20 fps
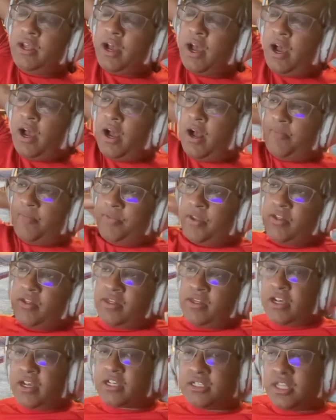The
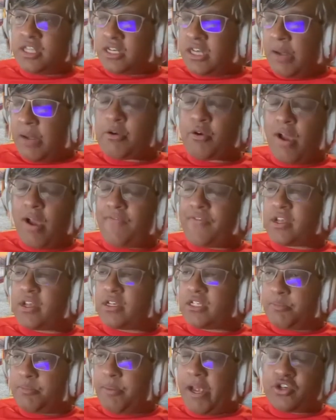demographic
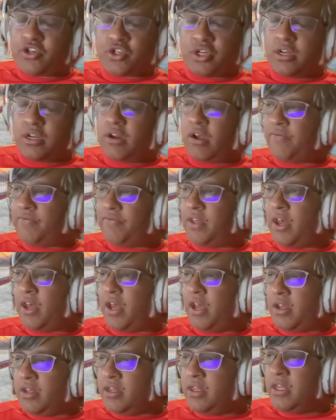expansion of
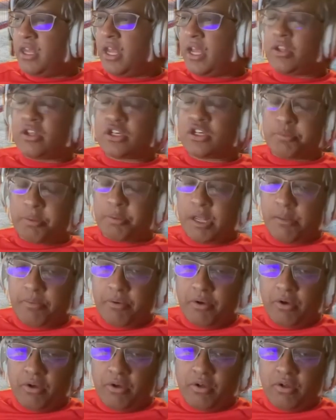the English
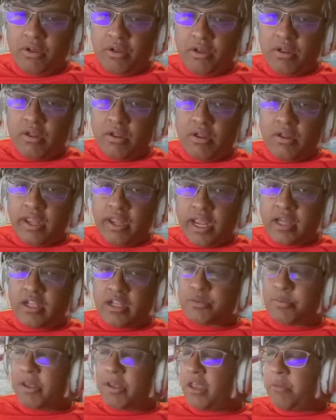people,
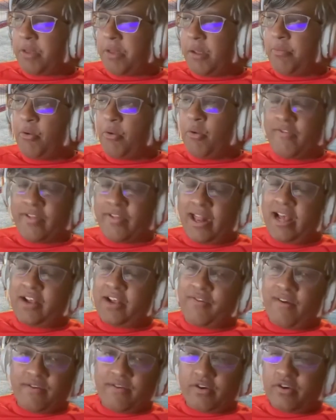English-speaking people over the
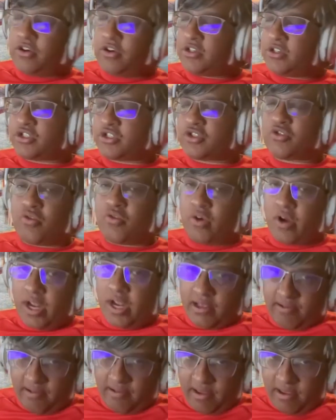last 500 years is
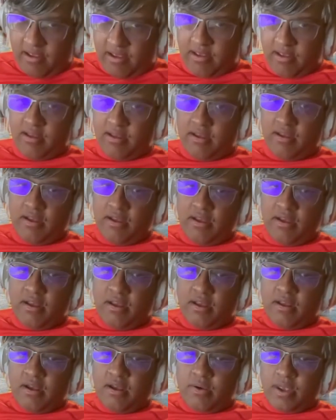crazy.
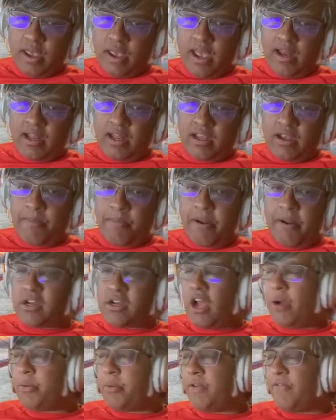Okay, like compared
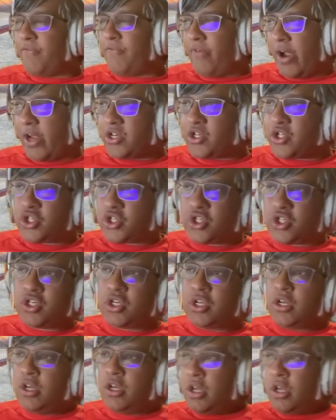to how many French